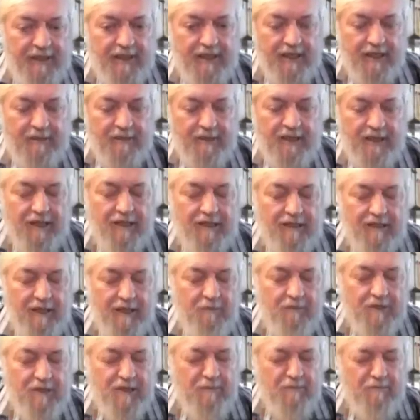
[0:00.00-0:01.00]
And I think
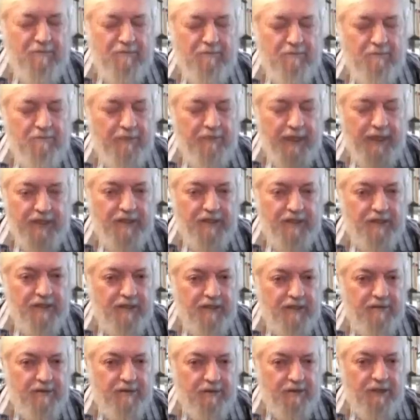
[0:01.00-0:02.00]
that was a
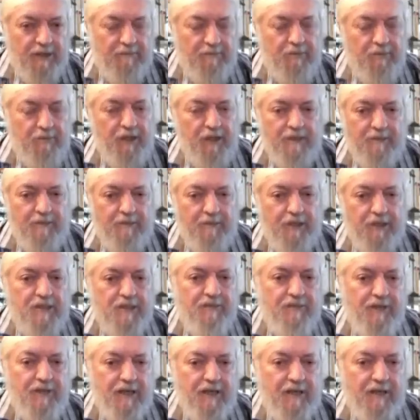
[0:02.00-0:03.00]
major turning point in most
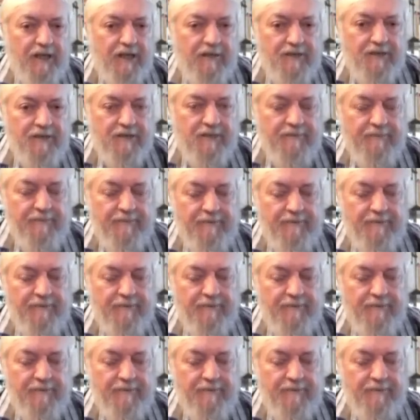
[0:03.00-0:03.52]
of our lives.